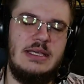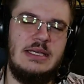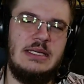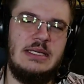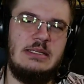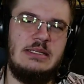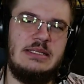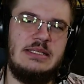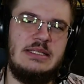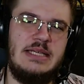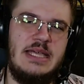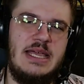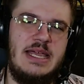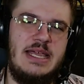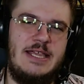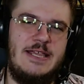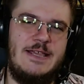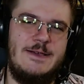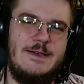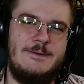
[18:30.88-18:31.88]

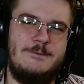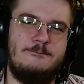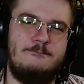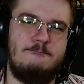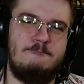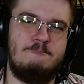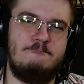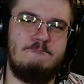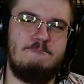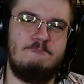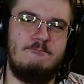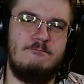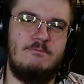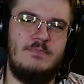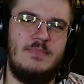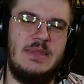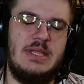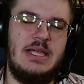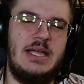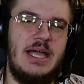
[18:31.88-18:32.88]
say.
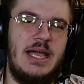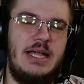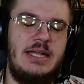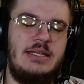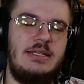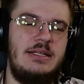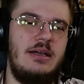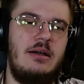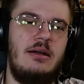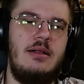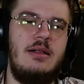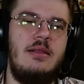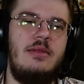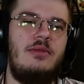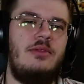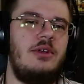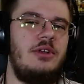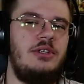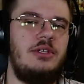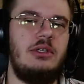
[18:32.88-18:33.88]
No,
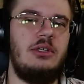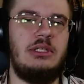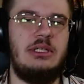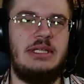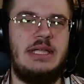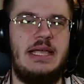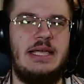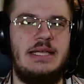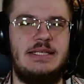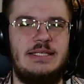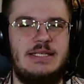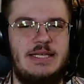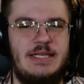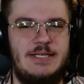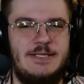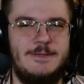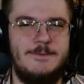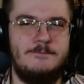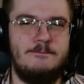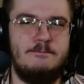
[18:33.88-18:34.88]
they're not
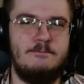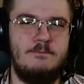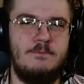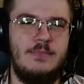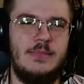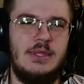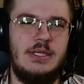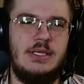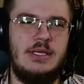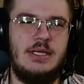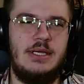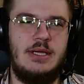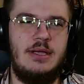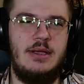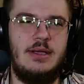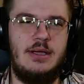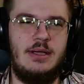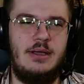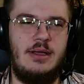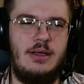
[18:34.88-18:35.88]
Nazis.
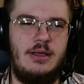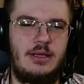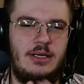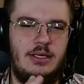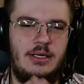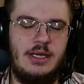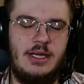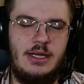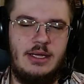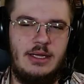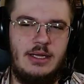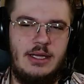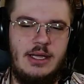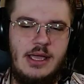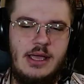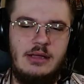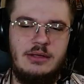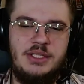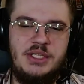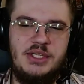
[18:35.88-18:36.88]

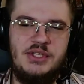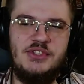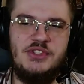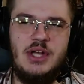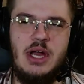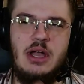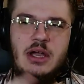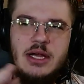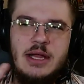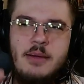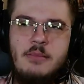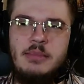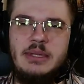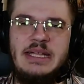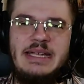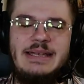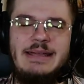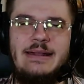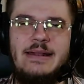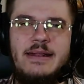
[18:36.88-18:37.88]
Eldians are
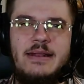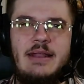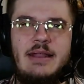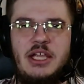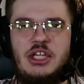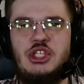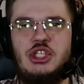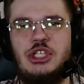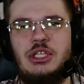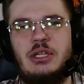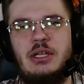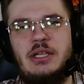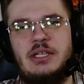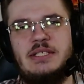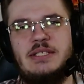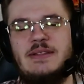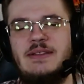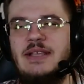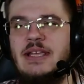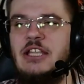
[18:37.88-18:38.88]
completely nationalists.
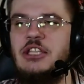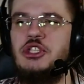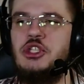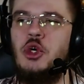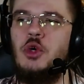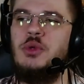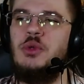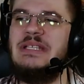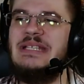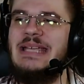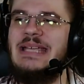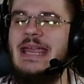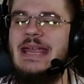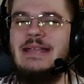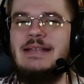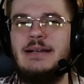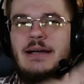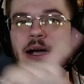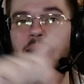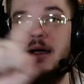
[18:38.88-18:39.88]
They don't
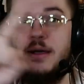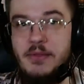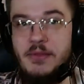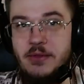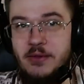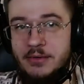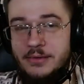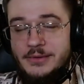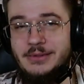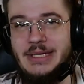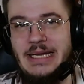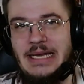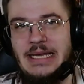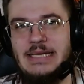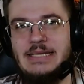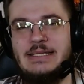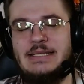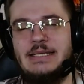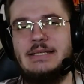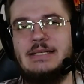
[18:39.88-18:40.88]
hate other
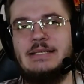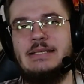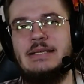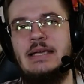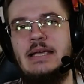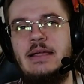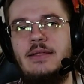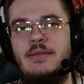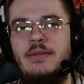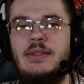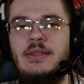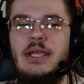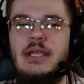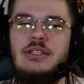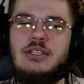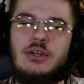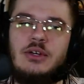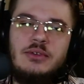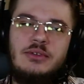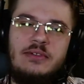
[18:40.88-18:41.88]
races. They
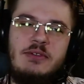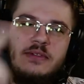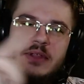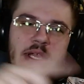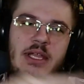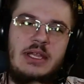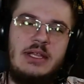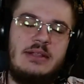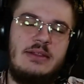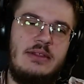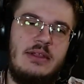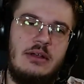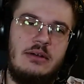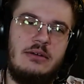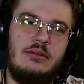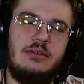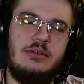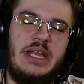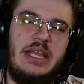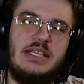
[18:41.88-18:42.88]
don't think their
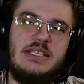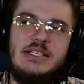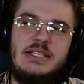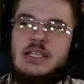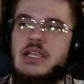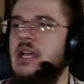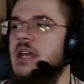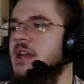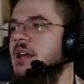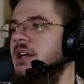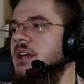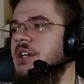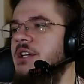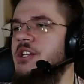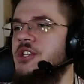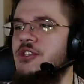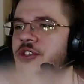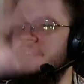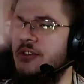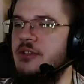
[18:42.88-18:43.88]
race
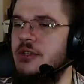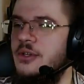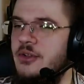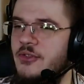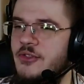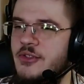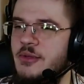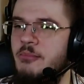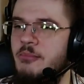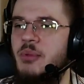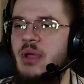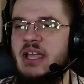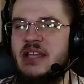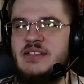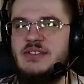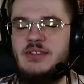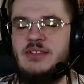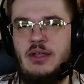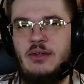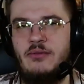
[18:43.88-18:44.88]
is the
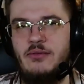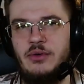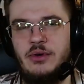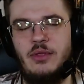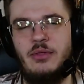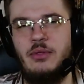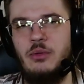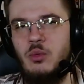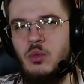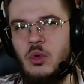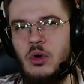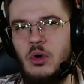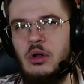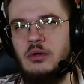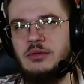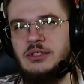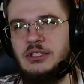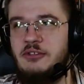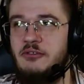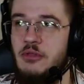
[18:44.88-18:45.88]
best ever in the
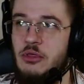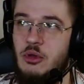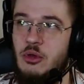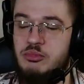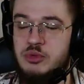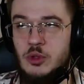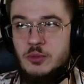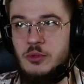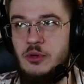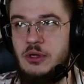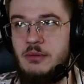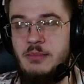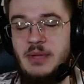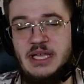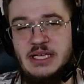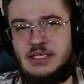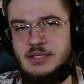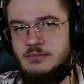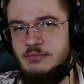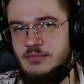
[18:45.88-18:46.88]
world, even though
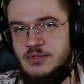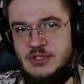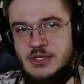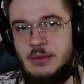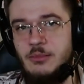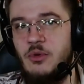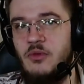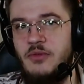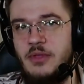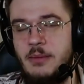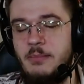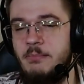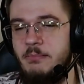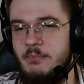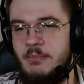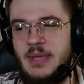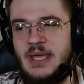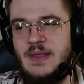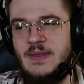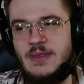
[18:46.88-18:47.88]
probably some of
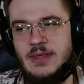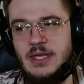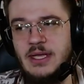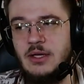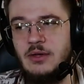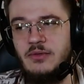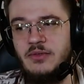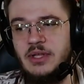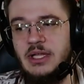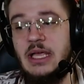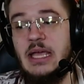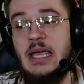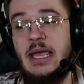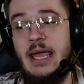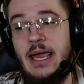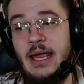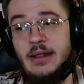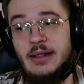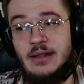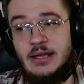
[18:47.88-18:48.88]
them may think of it,
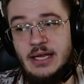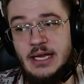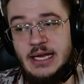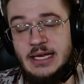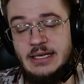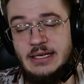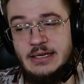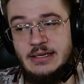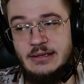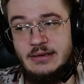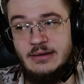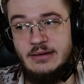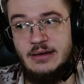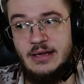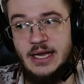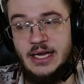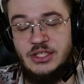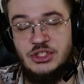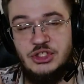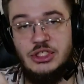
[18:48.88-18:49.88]
and it
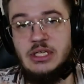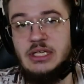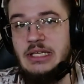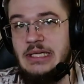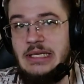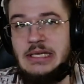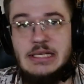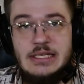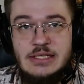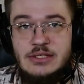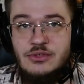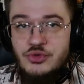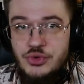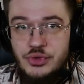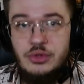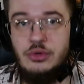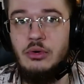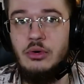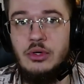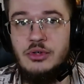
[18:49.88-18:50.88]
actually is
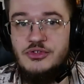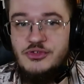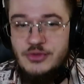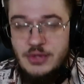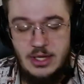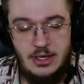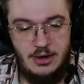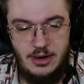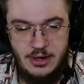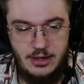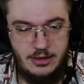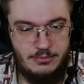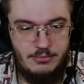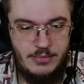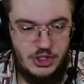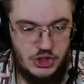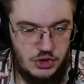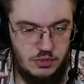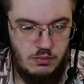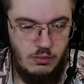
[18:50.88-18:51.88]
true, because they are
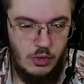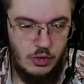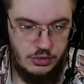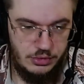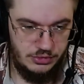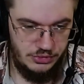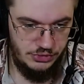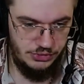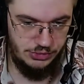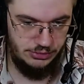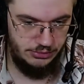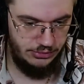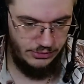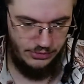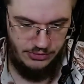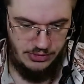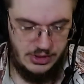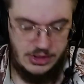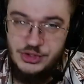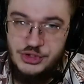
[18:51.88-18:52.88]
much more.
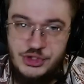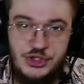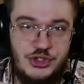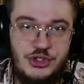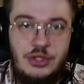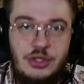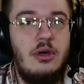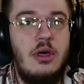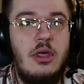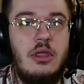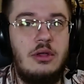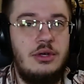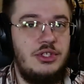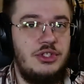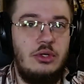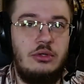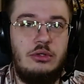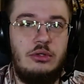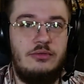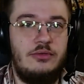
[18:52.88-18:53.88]
They are just another
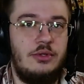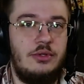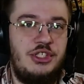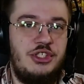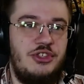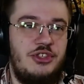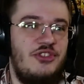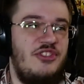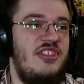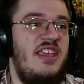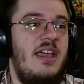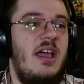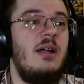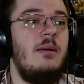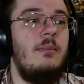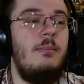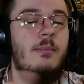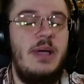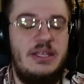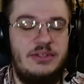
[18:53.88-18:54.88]
sort of creatures. They are
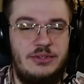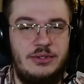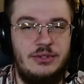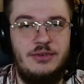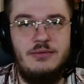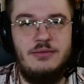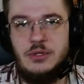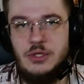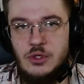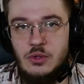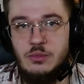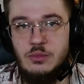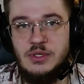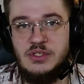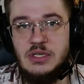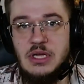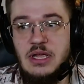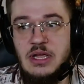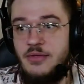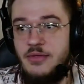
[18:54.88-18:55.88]
better than humans.
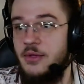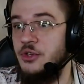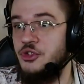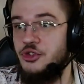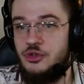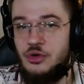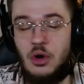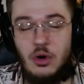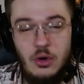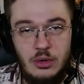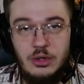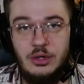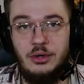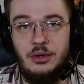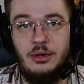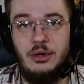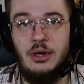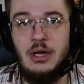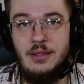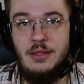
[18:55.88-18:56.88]
They're
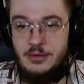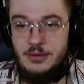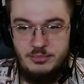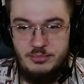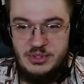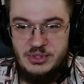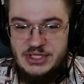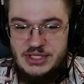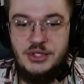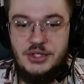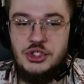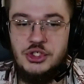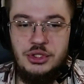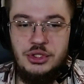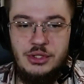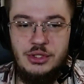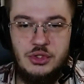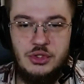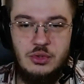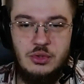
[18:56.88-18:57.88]
stronger. They're
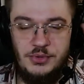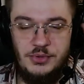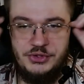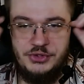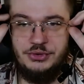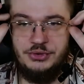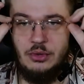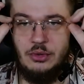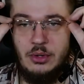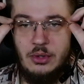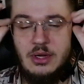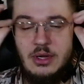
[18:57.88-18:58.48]
potentially super strong.